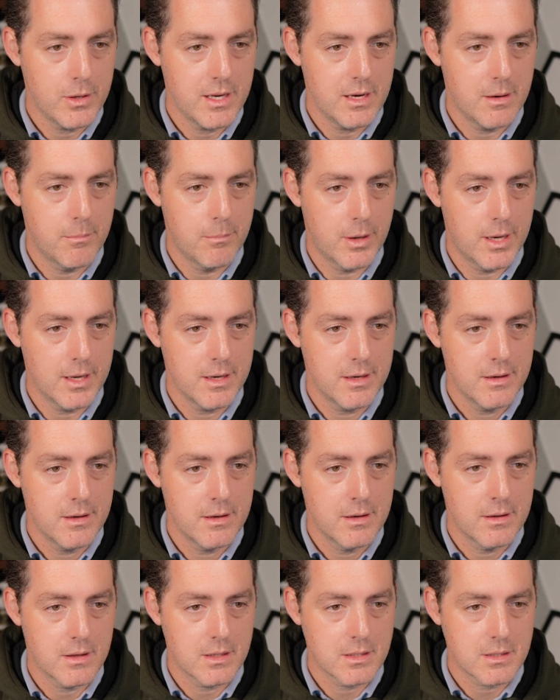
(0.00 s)
we need a
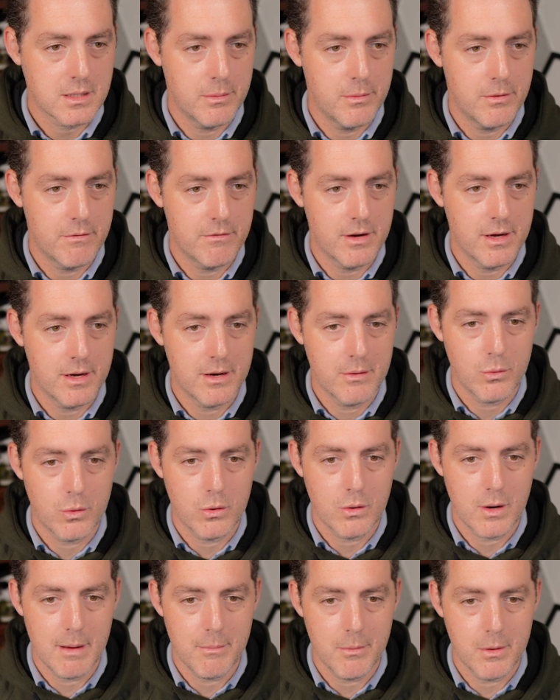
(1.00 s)
button. Let's come over here, we'll
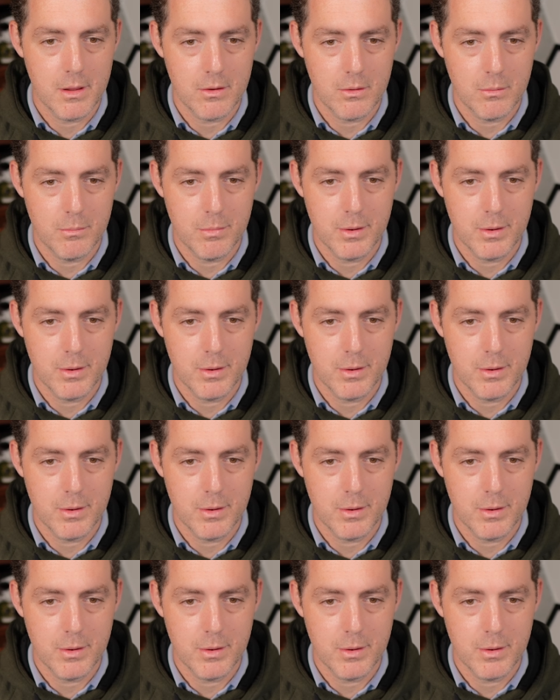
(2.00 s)
grab a little